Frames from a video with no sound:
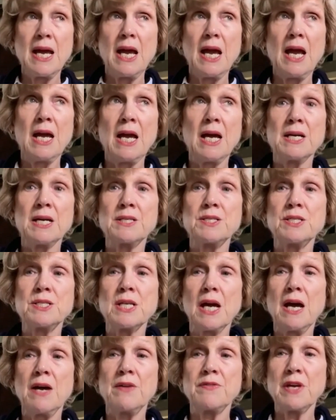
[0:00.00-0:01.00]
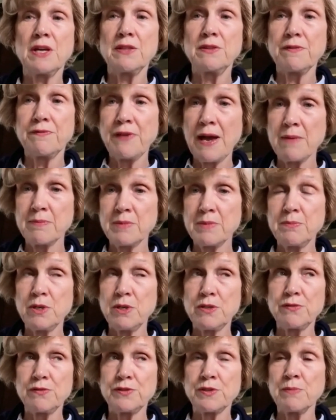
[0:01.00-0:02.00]
And then the family
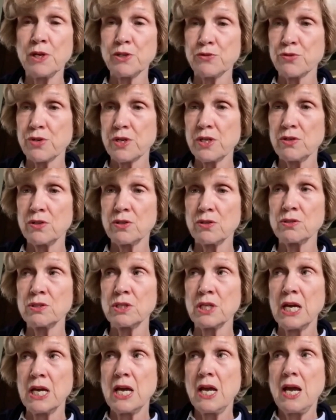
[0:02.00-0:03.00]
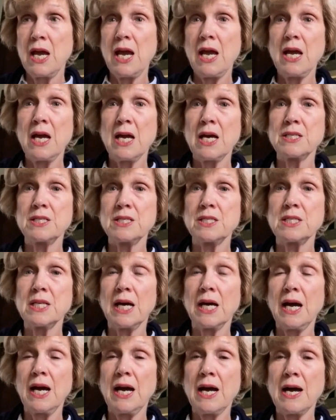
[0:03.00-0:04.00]
moved to Montreal, and
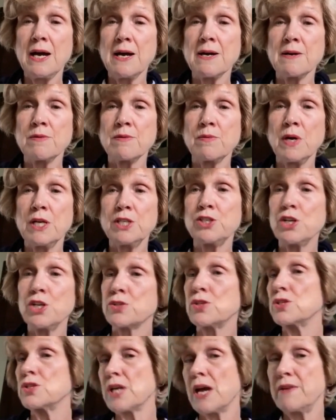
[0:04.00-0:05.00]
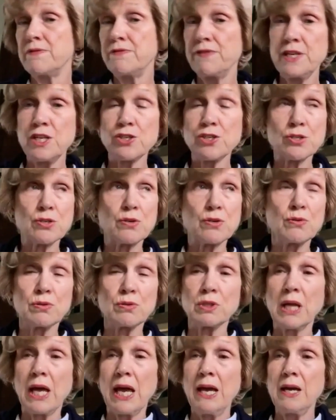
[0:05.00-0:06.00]
just as I finished
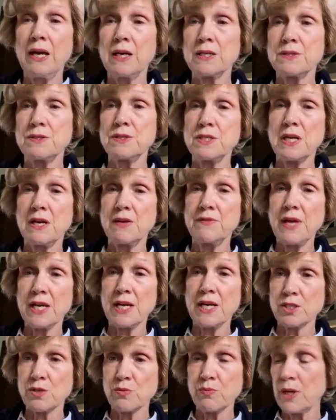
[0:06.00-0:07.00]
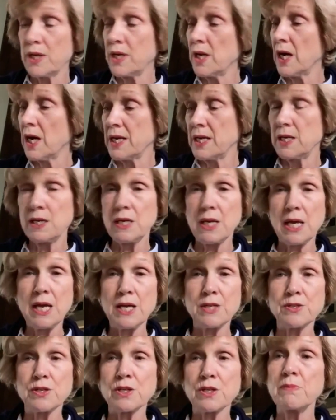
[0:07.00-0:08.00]
school, and that's when I
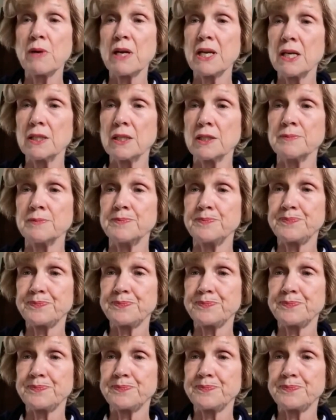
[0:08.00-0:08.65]
entered McGill.